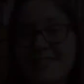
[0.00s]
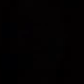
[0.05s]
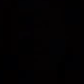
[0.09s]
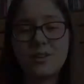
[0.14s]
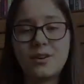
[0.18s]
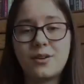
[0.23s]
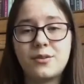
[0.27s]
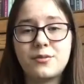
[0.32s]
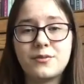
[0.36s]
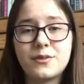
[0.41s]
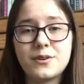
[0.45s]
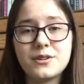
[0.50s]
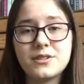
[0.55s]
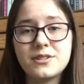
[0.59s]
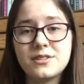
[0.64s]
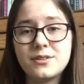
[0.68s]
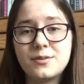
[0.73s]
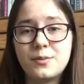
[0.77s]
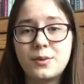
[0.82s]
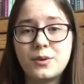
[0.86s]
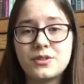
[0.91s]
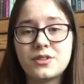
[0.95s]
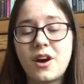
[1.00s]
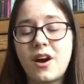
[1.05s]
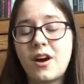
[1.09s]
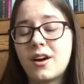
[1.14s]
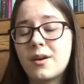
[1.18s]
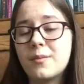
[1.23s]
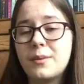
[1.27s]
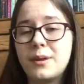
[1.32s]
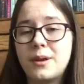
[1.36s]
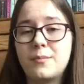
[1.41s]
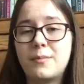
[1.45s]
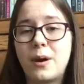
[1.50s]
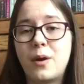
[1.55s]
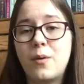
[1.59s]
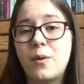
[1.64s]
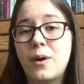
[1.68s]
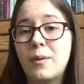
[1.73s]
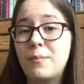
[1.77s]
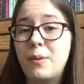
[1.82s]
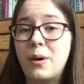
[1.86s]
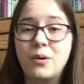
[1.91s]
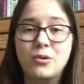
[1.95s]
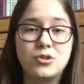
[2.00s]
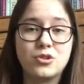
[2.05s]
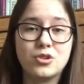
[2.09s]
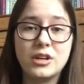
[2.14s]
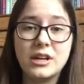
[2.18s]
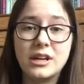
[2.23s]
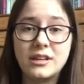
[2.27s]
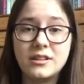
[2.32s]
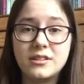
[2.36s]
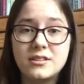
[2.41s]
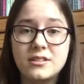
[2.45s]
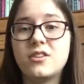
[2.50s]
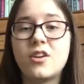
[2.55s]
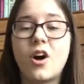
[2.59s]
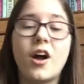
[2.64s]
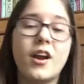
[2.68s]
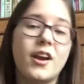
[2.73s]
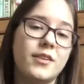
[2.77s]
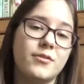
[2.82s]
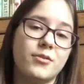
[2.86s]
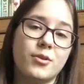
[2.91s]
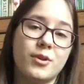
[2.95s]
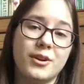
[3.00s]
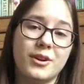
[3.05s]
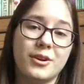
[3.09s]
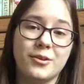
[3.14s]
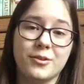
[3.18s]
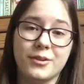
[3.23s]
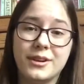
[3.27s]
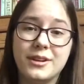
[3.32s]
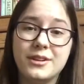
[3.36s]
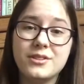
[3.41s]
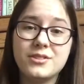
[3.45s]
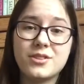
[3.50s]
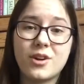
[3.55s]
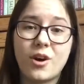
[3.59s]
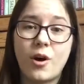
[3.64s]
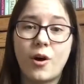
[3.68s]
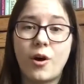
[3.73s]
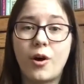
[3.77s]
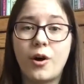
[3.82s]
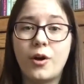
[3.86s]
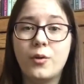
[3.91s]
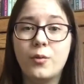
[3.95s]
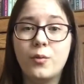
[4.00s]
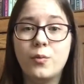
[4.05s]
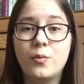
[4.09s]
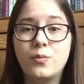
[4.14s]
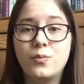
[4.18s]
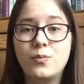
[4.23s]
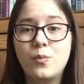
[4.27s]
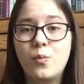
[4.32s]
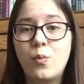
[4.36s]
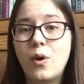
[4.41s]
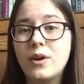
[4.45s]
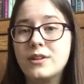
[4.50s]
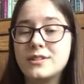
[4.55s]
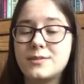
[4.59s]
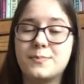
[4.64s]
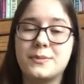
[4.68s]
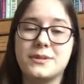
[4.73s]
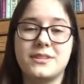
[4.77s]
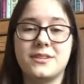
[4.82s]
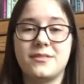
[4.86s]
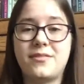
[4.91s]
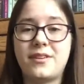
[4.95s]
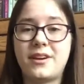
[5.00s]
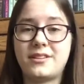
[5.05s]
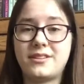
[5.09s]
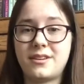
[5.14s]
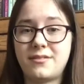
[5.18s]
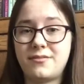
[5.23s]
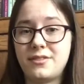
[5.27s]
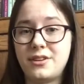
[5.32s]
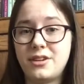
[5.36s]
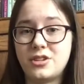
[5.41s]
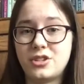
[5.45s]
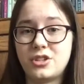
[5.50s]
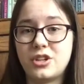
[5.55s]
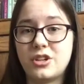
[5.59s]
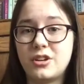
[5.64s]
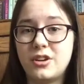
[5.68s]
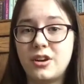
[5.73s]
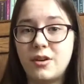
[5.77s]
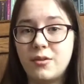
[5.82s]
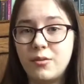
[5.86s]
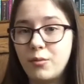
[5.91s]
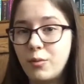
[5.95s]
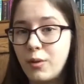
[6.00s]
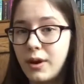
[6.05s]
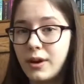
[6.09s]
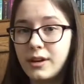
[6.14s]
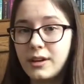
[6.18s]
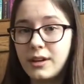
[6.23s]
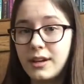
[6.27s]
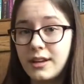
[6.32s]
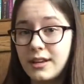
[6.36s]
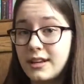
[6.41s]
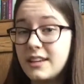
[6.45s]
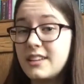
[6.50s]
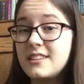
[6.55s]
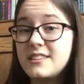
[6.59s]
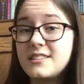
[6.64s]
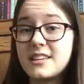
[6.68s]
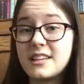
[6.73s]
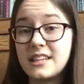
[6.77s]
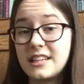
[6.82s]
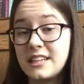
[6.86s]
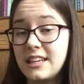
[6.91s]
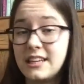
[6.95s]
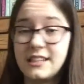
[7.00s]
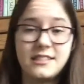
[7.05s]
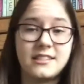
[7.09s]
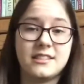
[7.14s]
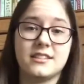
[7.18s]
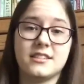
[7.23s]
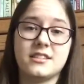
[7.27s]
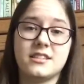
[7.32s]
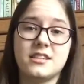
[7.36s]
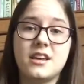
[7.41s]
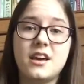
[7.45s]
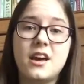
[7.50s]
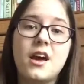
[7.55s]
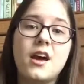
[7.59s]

So first we'll talk a bit about what poetry is. Not everyone agrees on one specific definition of what it is and it isn't.